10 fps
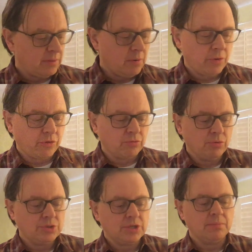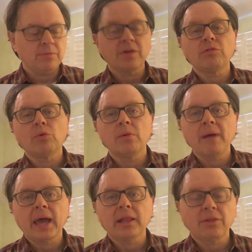most gruesome Civil War
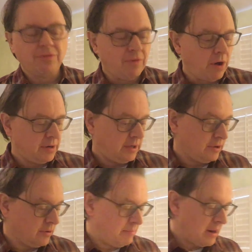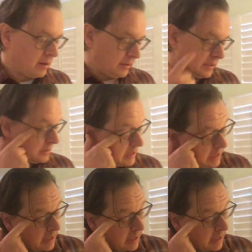battles fought here in Maryland,